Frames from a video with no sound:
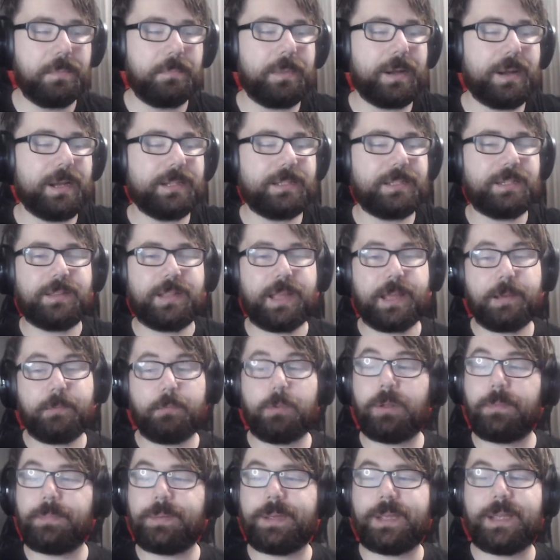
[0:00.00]
but they
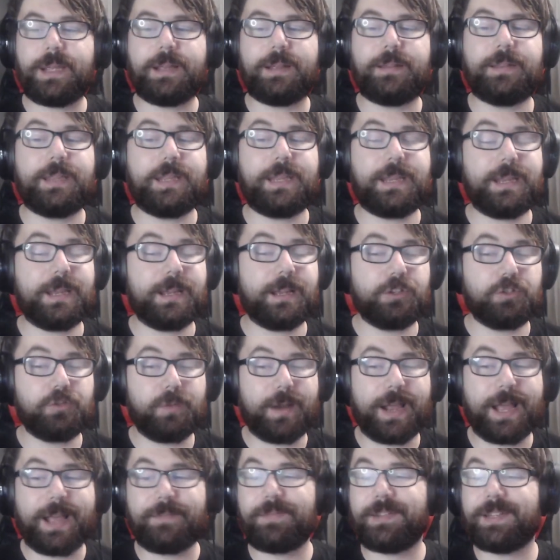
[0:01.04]
will be in the
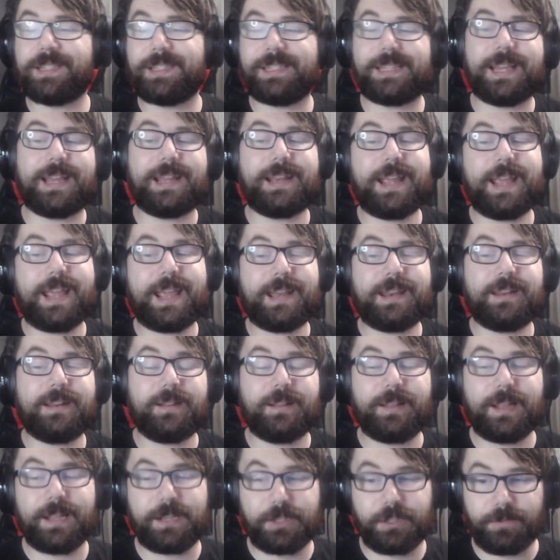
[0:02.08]
draft, set, and
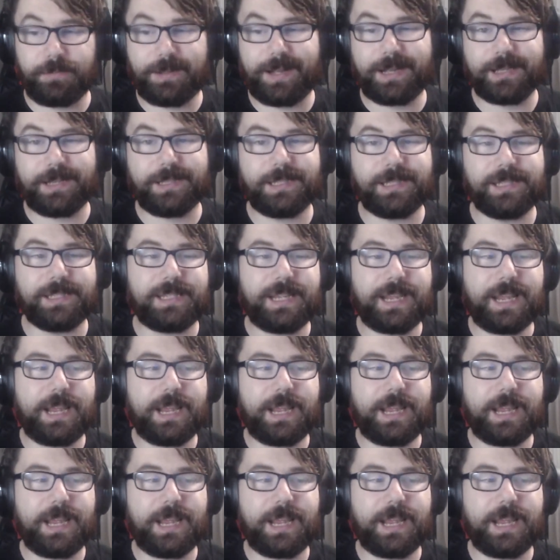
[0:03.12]
collector boxes.